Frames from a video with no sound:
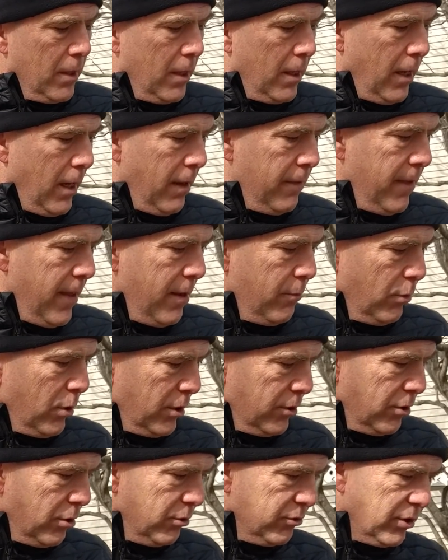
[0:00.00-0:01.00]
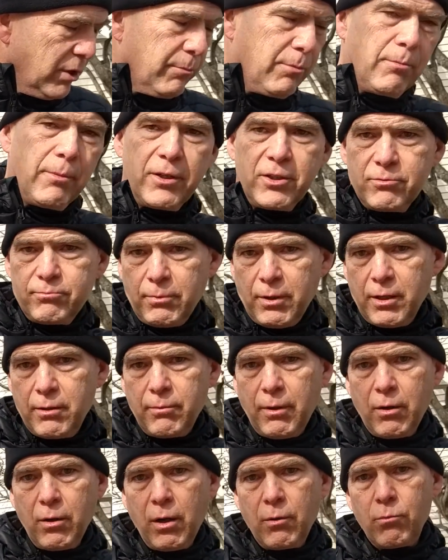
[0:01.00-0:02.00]
And then what I'll do is I'll put
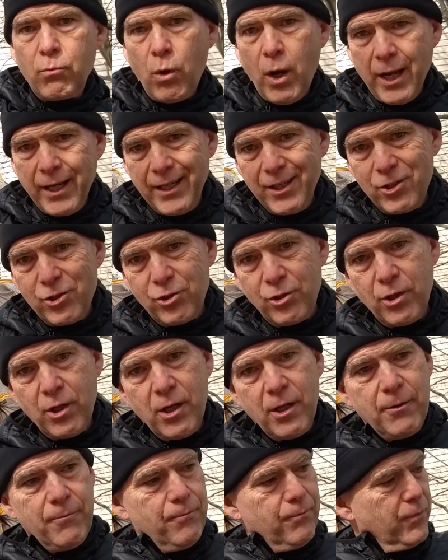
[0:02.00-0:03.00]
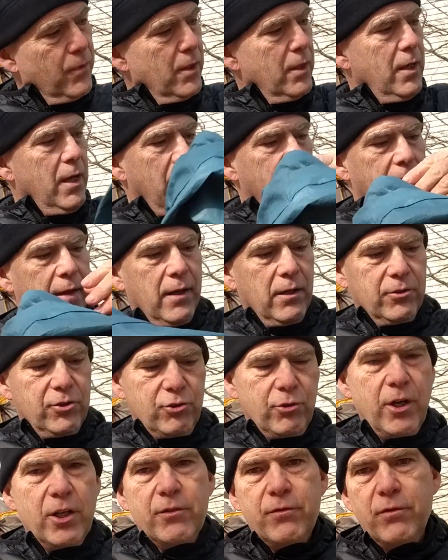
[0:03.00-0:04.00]
my hiking shirt on, and then I'll
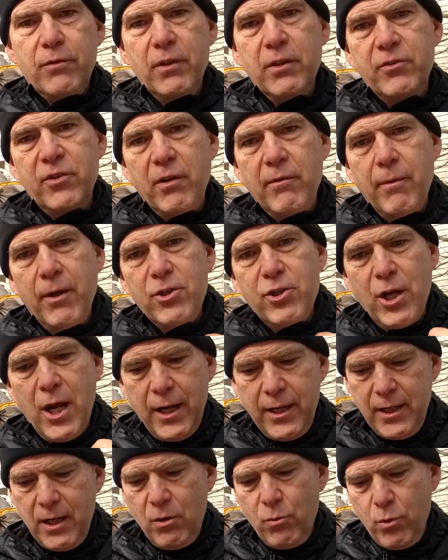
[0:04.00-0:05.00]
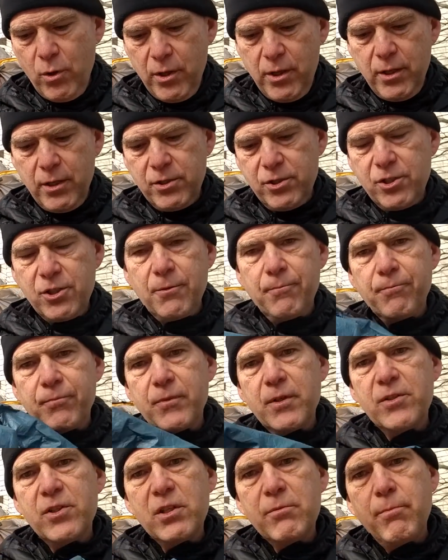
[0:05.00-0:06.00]
transfer, instead of my jacket, I'll wear this.
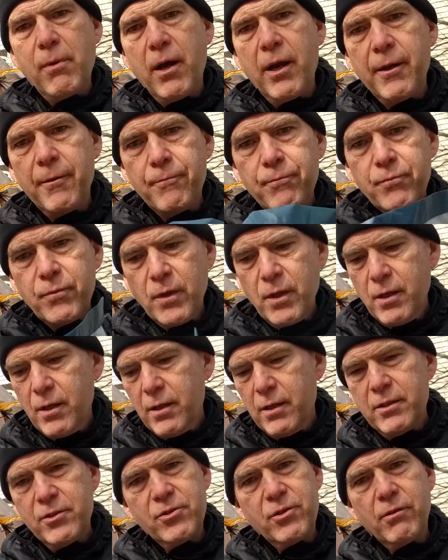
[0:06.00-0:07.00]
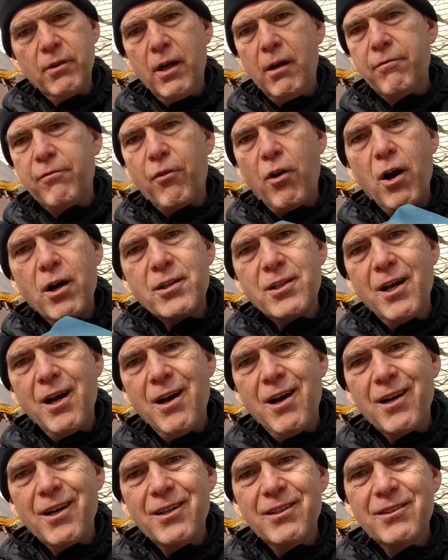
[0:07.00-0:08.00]
This is just a Frog
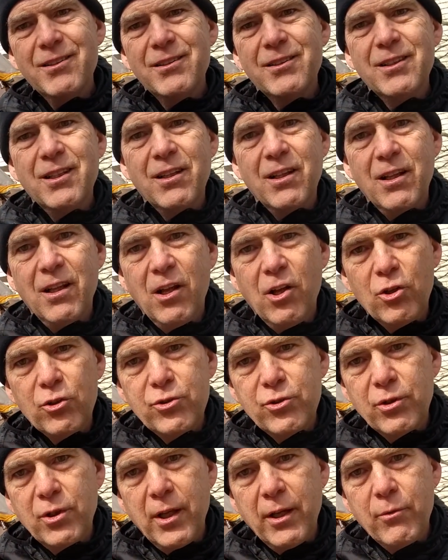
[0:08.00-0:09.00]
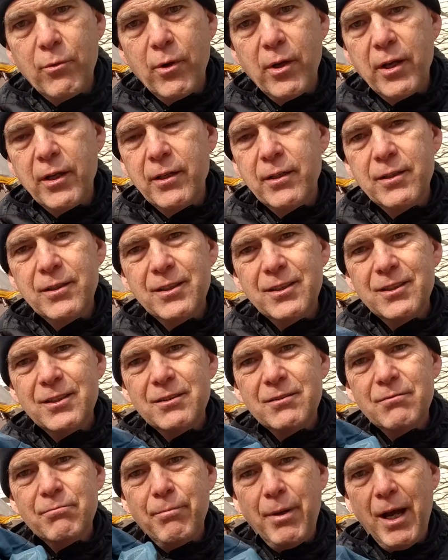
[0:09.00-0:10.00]
Tog, ultra lightweight
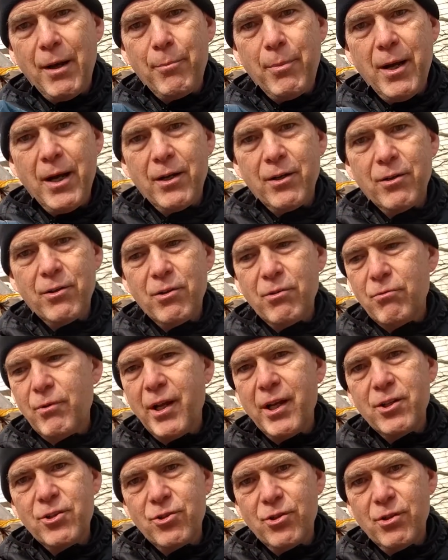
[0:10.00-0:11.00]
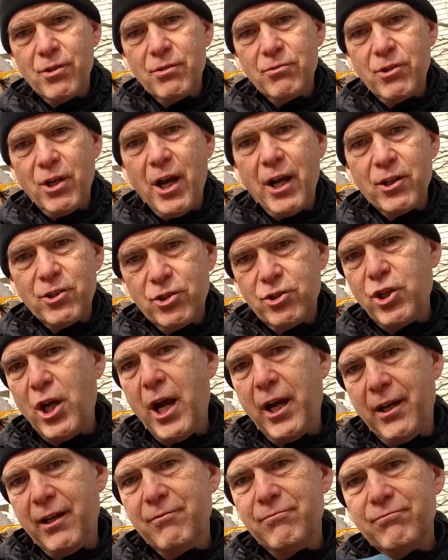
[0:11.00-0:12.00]
backpacker rain shirt
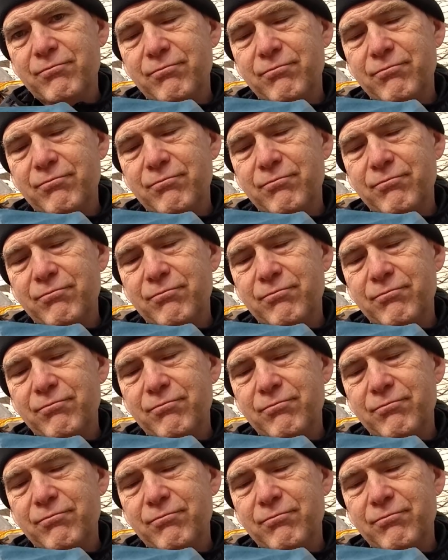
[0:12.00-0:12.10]
jacket.